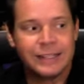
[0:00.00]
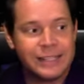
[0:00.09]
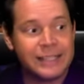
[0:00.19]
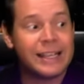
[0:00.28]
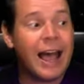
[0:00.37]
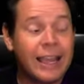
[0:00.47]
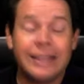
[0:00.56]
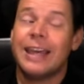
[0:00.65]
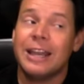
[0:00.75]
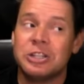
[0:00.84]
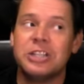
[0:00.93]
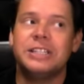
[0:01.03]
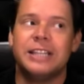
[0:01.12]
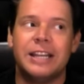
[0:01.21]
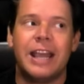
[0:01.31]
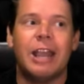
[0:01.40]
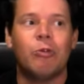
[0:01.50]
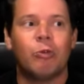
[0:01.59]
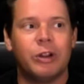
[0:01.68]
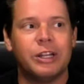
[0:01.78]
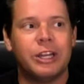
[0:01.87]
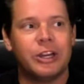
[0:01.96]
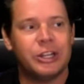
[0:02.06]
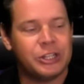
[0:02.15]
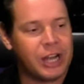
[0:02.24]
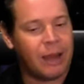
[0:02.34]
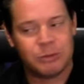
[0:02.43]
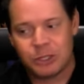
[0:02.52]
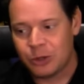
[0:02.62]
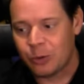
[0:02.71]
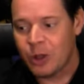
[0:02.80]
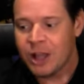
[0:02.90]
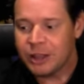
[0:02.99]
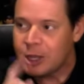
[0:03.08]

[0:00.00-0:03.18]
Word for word: Design, they actually did a really good job too.